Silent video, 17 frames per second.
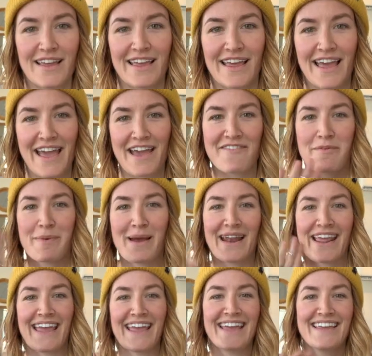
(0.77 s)
Hey
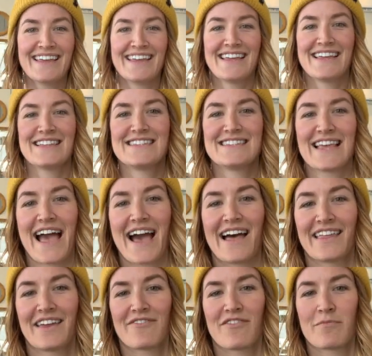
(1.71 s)
everybody, it's
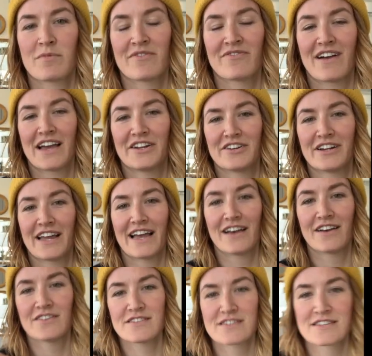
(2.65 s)
Allie from Refinery
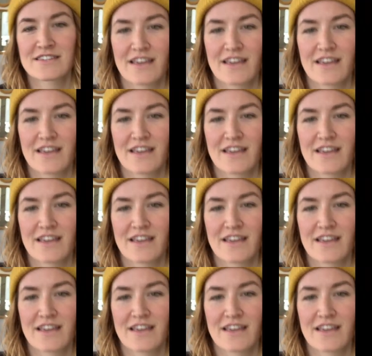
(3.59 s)
House.